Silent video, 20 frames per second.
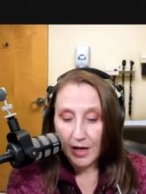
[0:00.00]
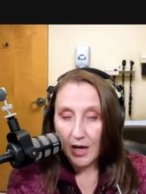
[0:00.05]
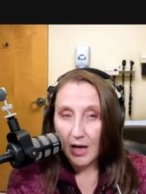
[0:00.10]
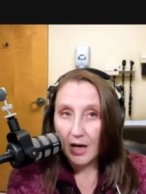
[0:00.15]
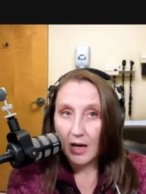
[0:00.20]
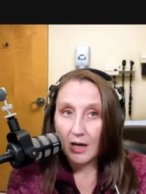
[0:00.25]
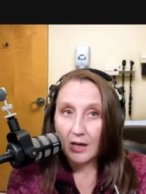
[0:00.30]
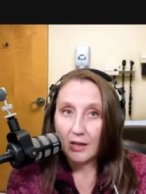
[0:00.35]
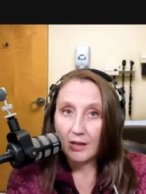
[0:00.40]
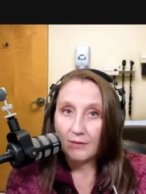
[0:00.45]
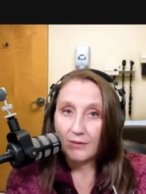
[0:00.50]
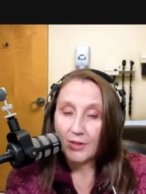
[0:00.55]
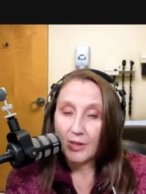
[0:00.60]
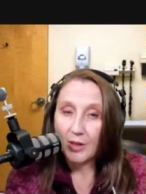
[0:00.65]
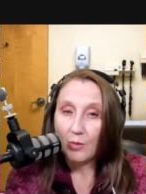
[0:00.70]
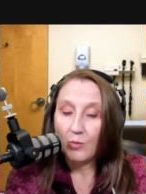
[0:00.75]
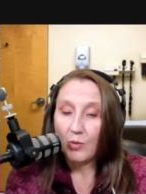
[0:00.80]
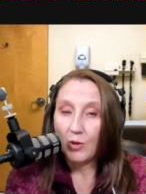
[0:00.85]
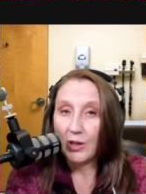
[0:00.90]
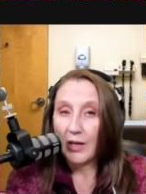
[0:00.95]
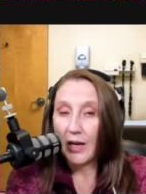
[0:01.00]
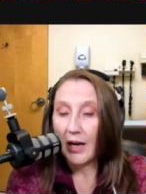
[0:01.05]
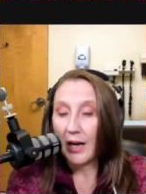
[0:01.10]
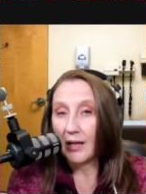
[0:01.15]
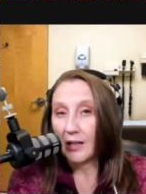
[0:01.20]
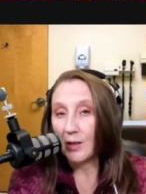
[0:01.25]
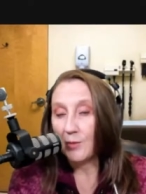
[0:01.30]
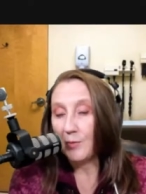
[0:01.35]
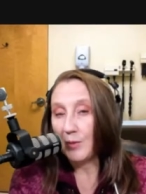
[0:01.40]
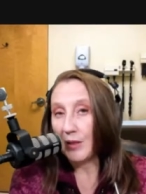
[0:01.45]
If someone
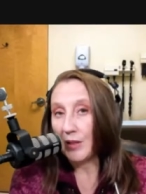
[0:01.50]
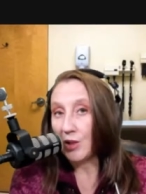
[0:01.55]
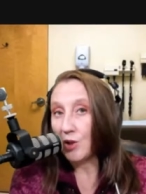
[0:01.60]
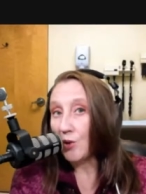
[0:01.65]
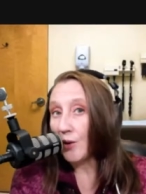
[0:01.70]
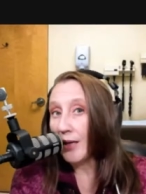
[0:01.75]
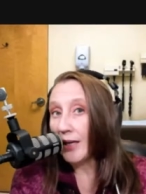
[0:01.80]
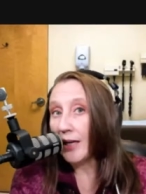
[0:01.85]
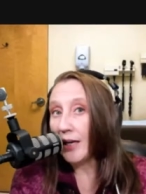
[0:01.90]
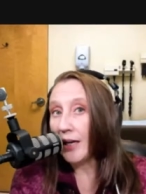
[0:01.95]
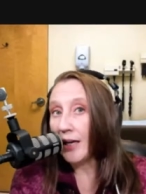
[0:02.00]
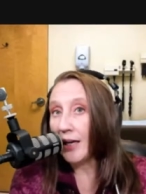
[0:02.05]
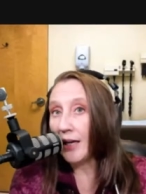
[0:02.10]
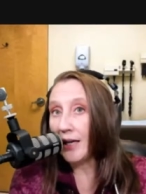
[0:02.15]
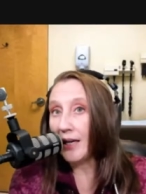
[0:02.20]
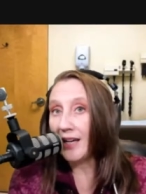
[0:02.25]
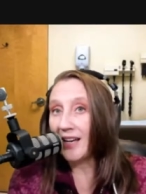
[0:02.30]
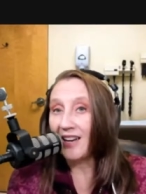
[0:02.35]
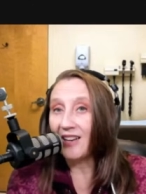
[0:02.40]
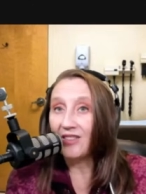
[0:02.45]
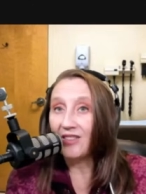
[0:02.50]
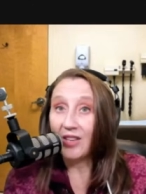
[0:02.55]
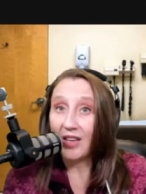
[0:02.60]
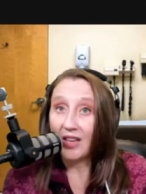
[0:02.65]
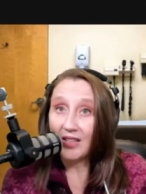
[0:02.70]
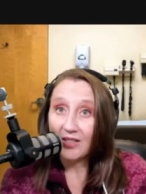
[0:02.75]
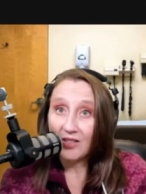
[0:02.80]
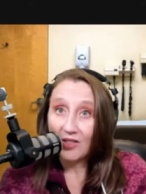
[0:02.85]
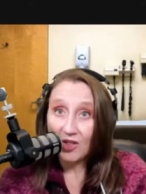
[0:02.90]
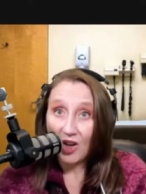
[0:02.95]
has been drinking and they
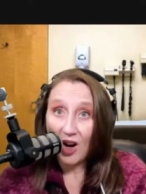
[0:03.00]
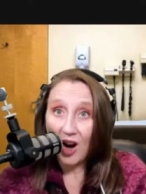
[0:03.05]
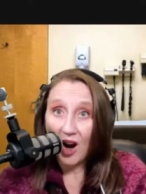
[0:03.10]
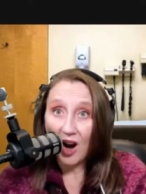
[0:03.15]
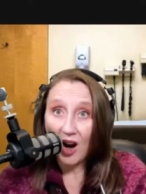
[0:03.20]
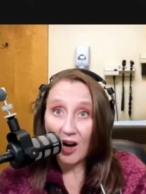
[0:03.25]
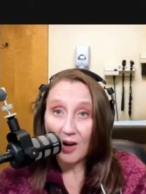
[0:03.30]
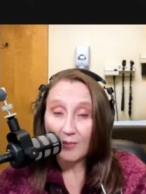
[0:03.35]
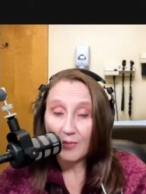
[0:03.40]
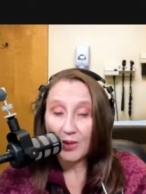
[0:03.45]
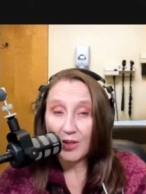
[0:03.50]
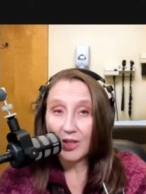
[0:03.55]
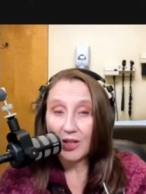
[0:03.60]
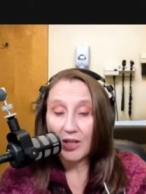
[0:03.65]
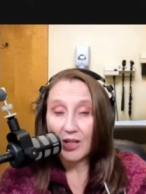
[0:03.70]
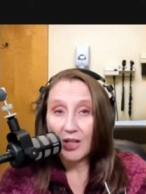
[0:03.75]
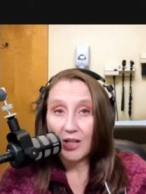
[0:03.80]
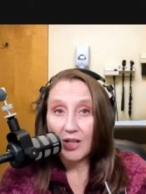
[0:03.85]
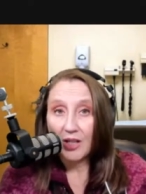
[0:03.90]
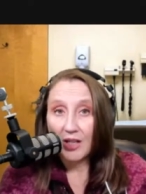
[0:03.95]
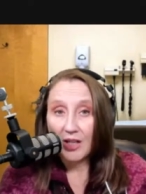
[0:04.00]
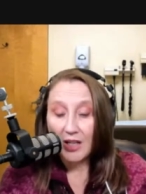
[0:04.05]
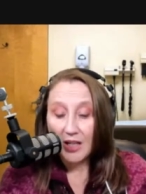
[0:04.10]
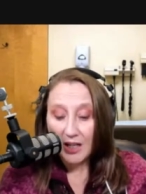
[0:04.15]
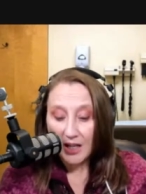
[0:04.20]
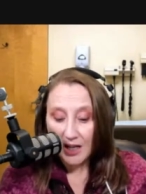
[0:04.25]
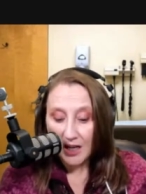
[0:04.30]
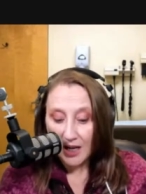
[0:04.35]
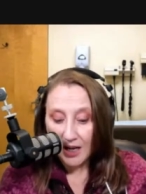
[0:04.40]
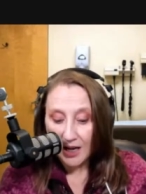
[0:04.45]
stopped
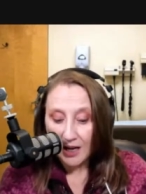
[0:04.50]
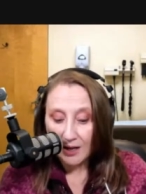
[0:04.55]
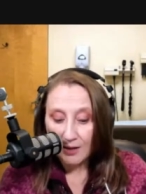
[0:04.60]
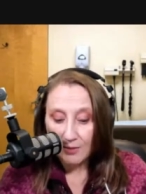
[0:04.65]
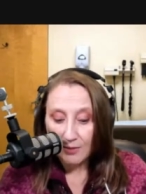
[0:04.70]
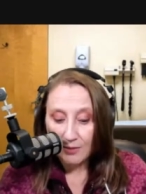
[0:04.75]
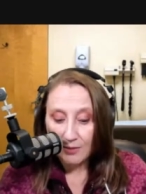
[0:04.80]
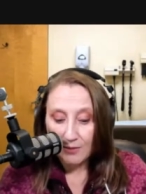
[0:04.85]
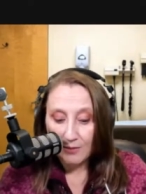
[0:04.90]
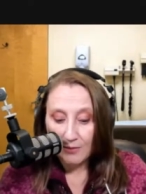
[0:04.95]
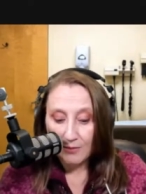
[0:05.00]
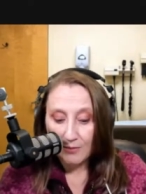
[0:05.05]
and